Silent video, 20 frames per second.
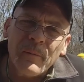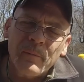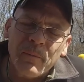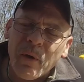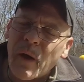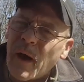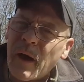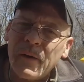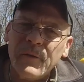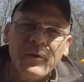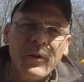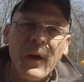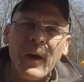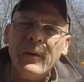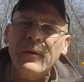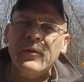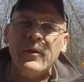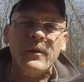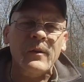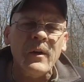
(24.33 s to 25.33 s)

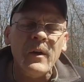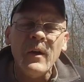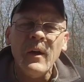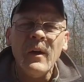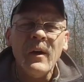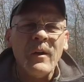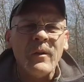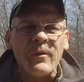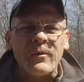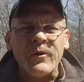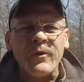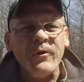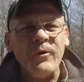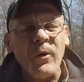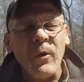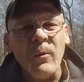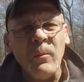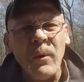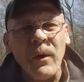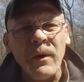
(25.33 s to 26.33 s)
projects, and there's
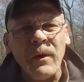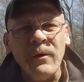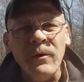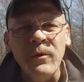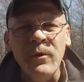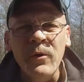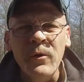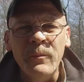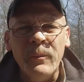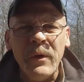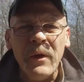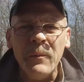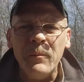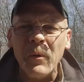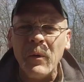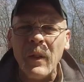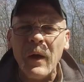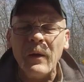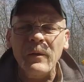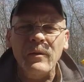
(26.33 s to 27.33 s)
so many new
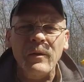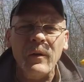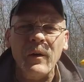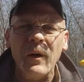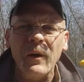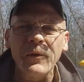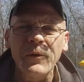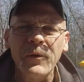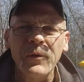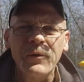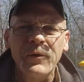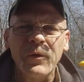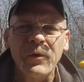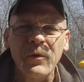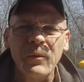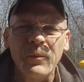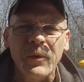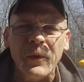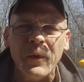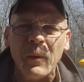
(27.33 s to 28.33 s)
people out there on
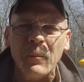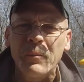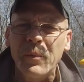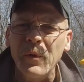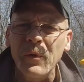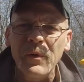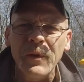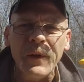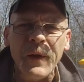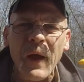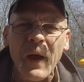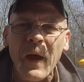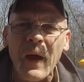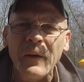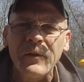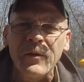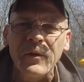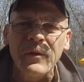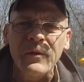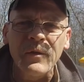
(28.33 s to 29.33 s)
YouTube that are building
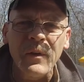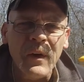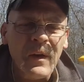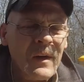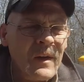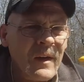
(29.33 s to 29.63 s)
axes